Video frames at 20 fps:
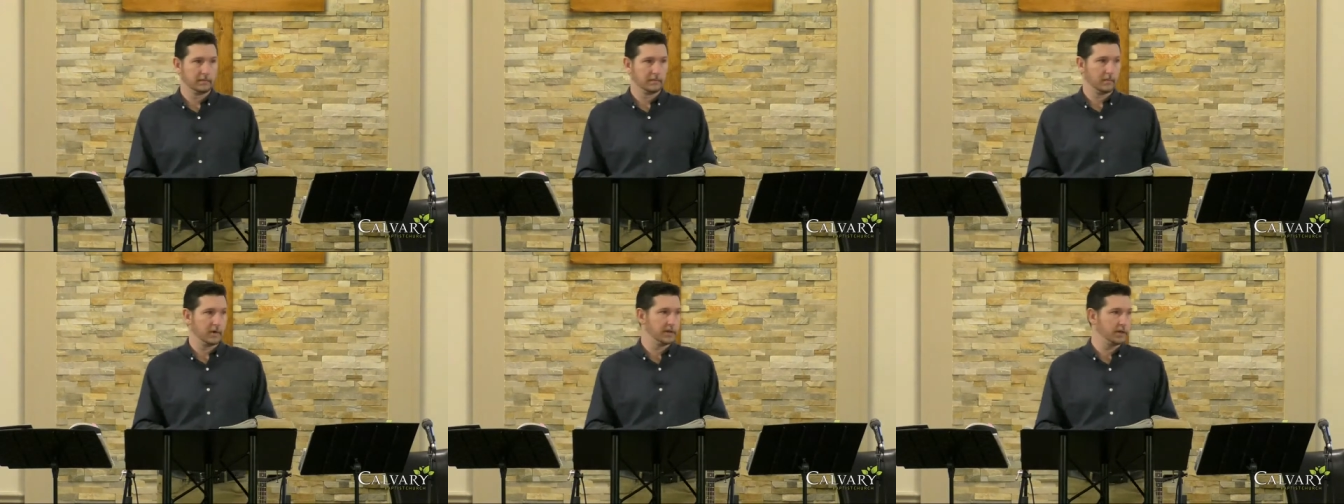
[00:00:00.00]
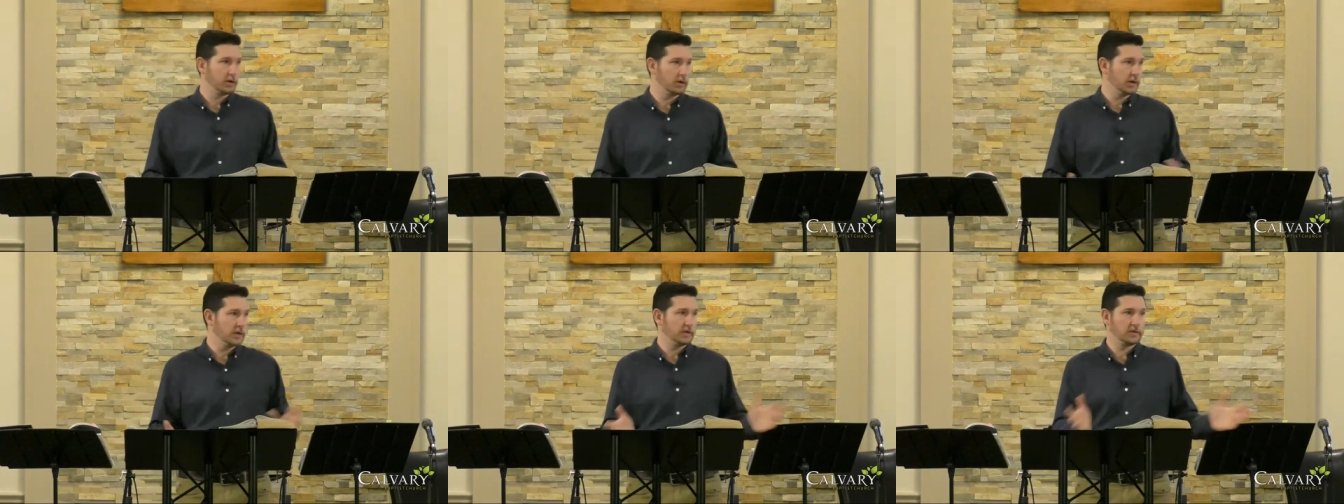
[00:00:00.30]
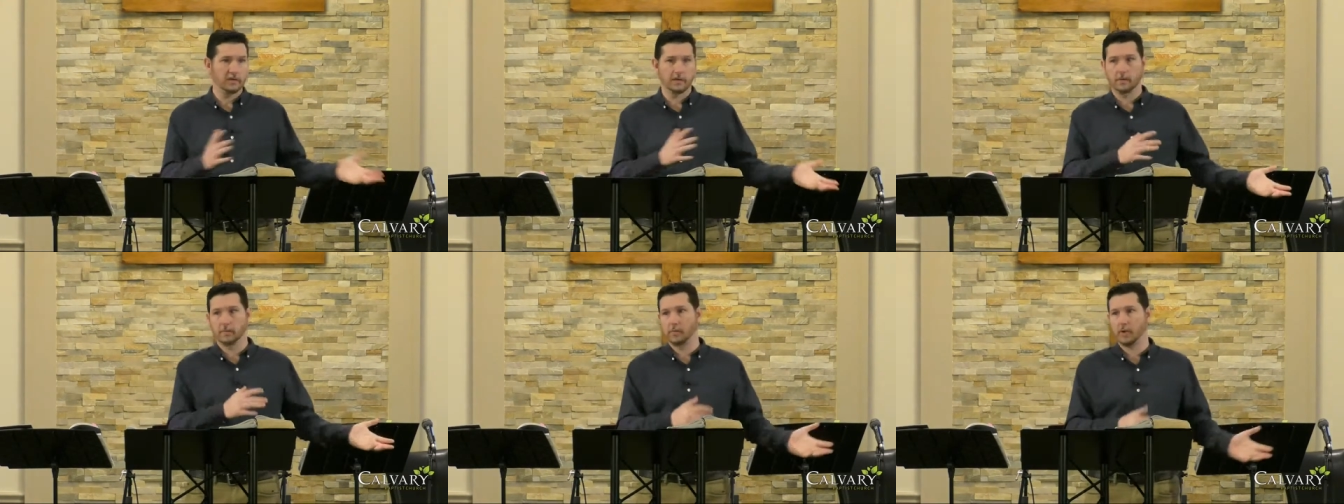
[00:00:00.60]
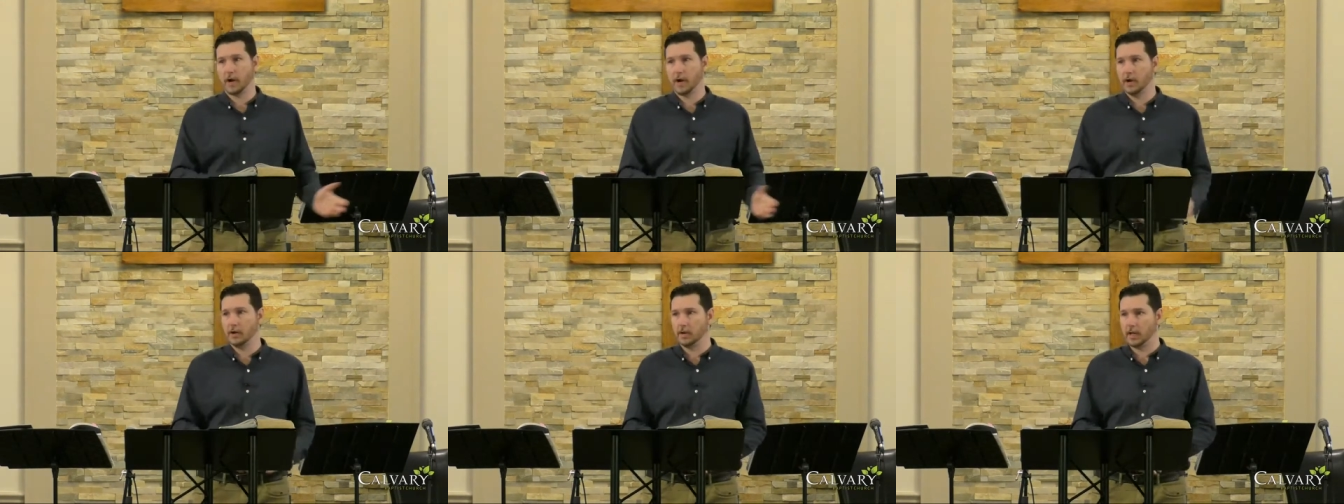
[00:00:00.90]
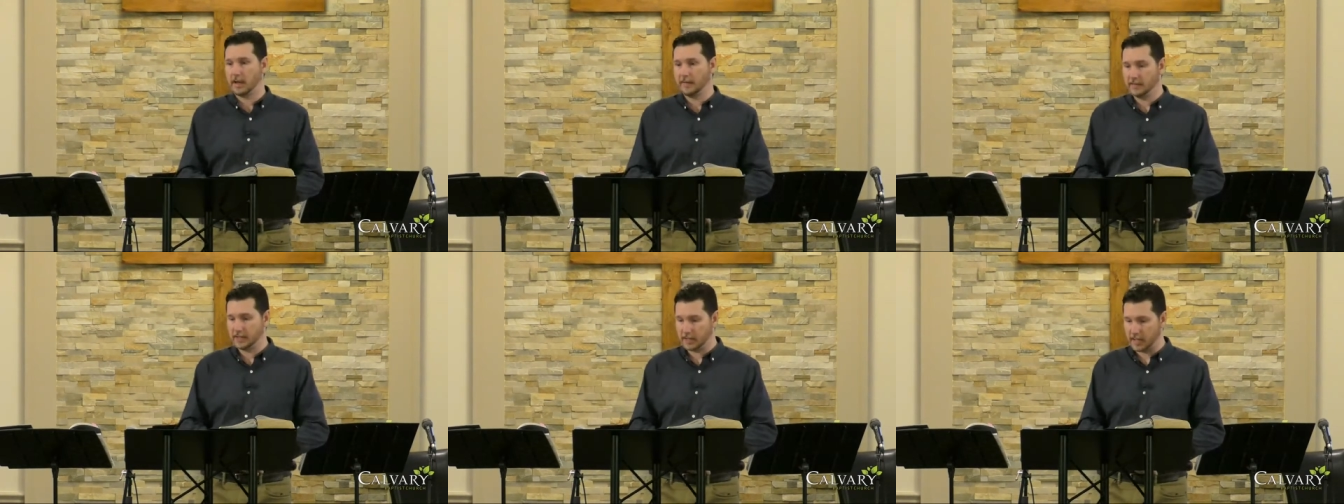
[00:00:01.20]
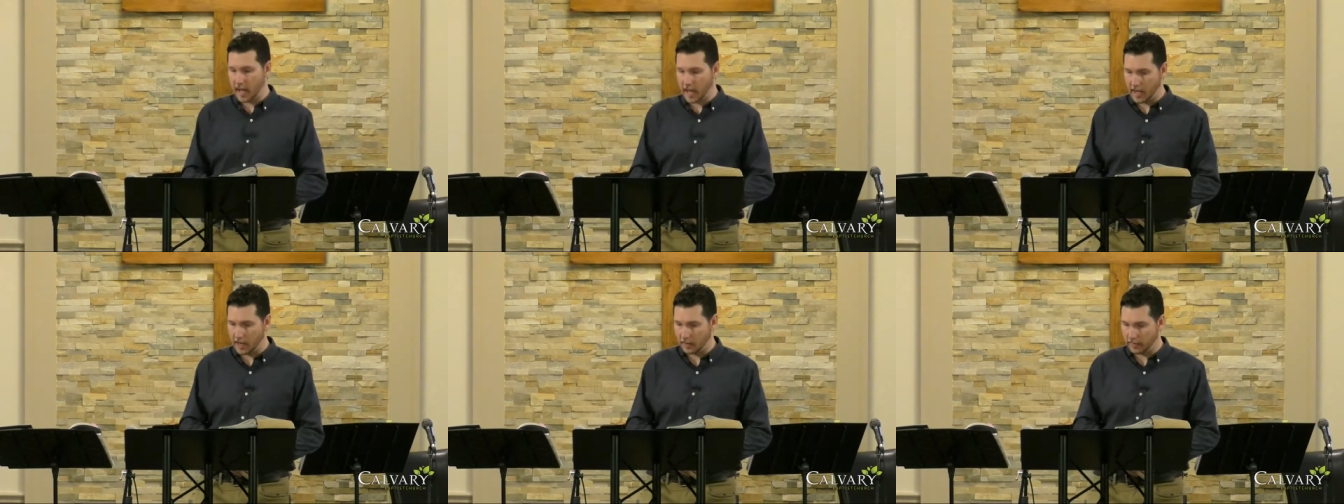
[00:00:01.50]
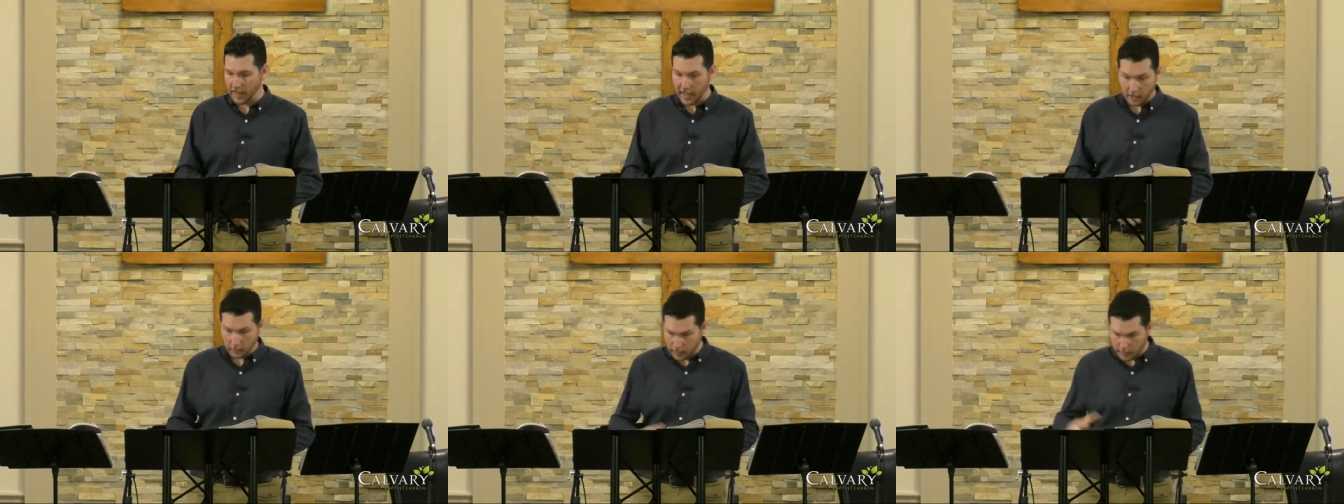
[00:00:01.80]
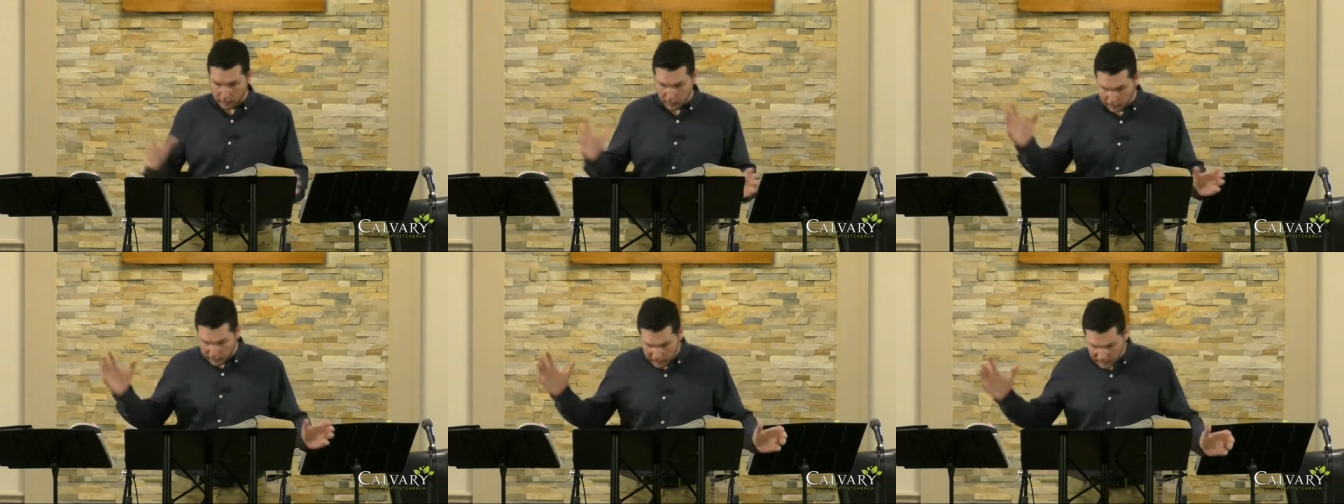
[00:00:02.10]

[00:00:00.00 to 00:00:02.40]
returning to their prior lifestyle. That'll remove